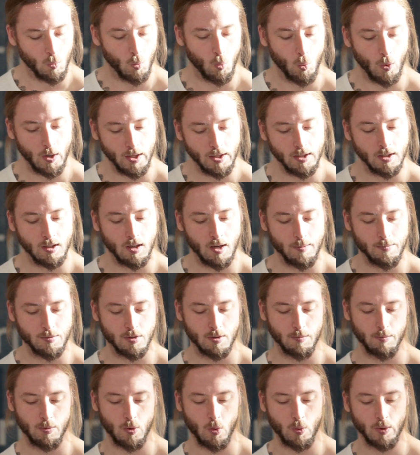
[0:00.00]
when it comes
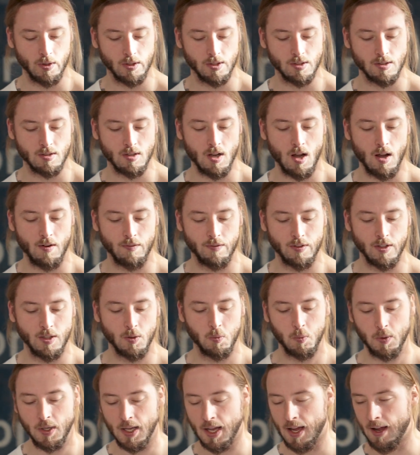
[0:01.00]
to brewing this coffee,
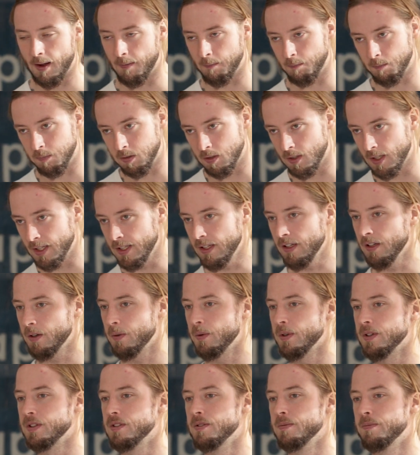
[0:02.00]
we have plenty of
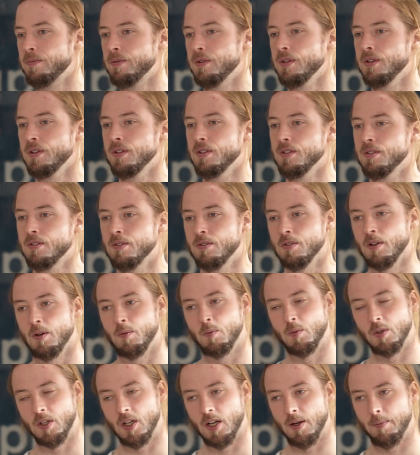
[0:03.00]
recipes,
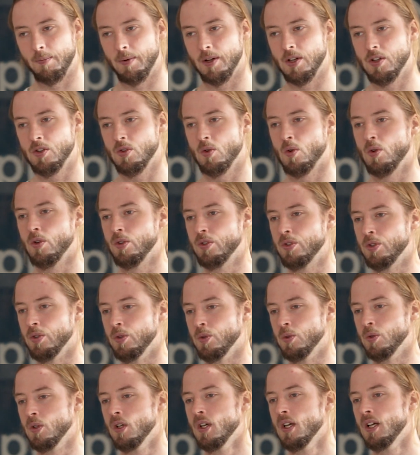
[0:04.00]
and we're gonna make sure
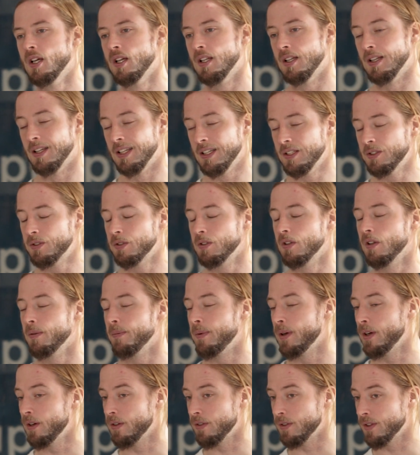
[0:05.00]
to link to them
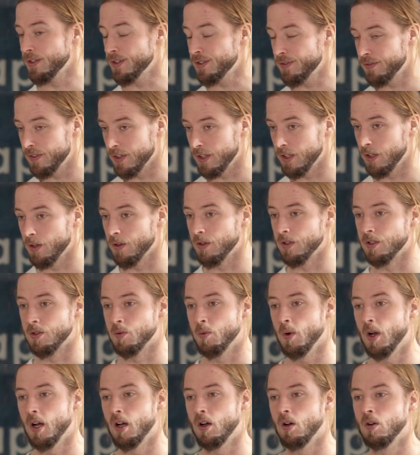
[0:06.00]
here in this video as
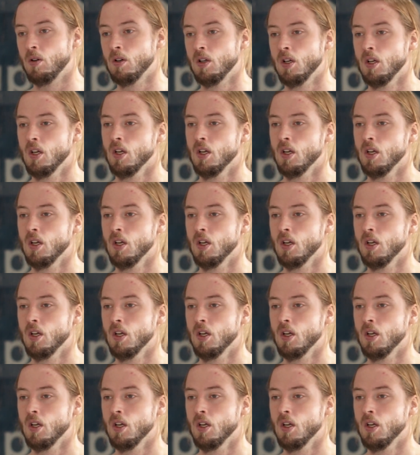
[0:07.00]
well.